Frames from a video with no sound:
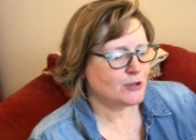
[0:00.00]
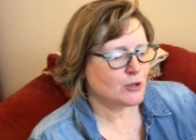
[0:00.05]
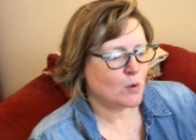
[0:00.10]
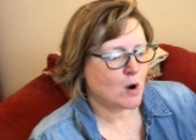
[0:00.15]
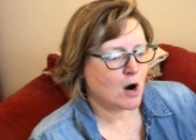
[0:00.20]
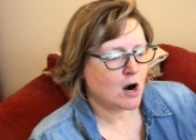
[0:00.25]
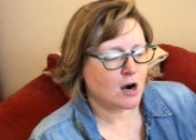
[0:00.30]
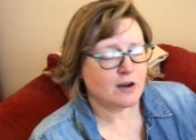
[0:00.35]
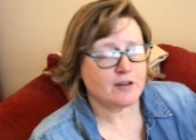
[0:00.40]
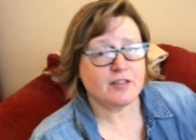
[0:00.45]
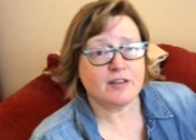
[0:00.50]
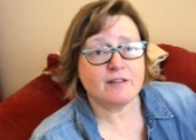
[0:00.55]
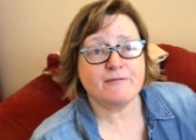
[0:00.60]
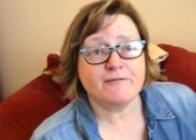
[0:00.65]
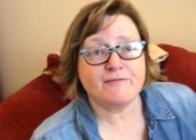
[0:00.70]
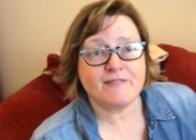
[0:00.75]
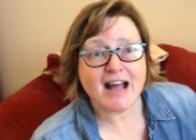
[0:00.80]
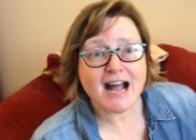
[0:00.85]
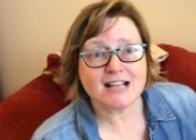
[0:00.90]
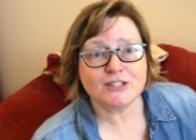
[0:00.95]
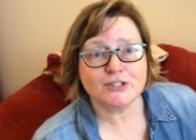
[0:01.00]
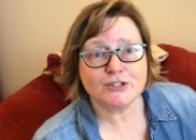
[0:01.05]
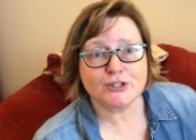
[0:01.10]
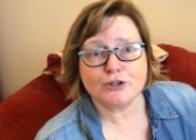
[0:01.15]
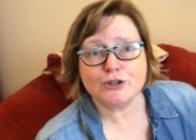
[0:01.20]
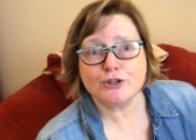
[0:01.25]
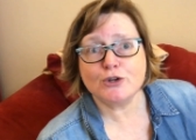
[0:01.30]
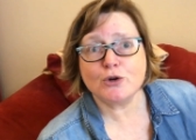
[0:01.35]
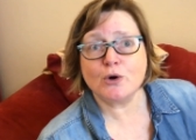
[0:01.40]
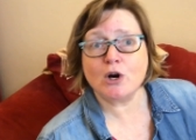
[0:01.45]
you are, the
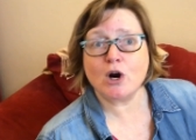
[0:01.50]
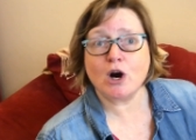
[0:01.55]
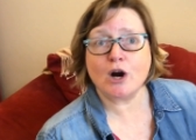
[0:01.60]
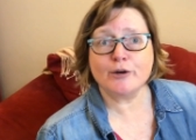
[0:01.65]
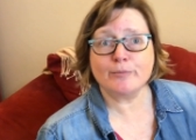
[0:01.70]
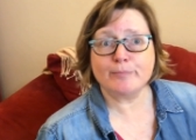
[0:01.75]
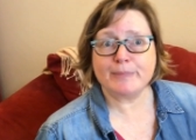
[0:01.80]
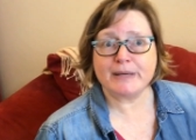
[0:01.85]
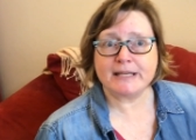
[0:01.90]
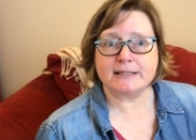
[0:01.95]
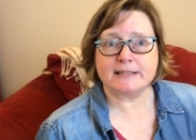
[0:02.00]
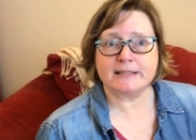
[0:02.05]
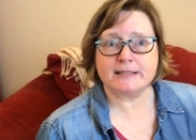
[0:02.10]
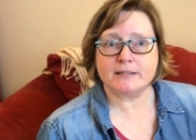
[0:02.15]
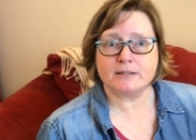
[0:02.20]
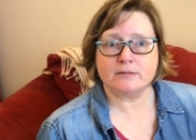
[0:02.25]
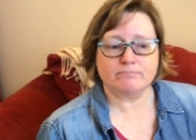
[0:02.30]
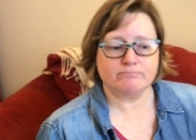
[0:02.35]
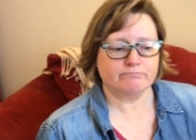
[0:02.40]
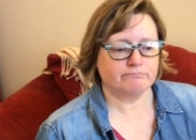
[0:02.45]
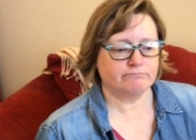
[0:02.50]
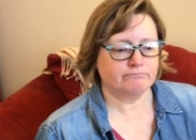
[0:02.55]
faster your heart beats."